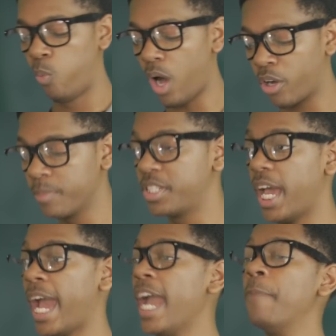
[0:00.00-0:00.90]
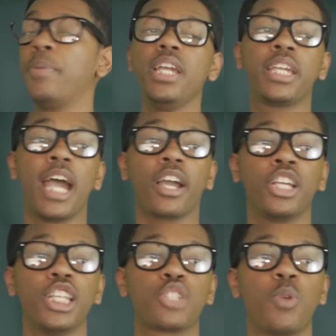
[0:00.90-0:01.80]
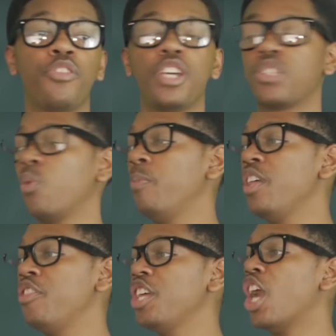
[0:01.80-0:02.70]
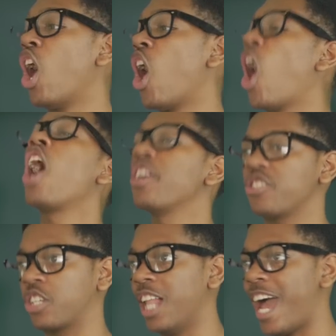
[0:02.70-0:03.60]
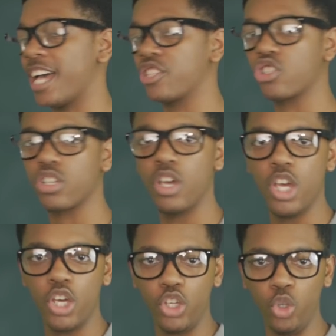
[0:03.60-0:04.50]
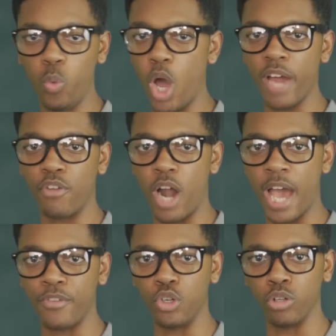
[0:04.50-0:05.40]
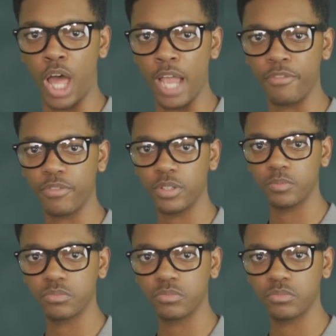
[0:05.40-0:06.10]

Welcome to AP Calculus, where this will be the hardest class you will ever have in your life.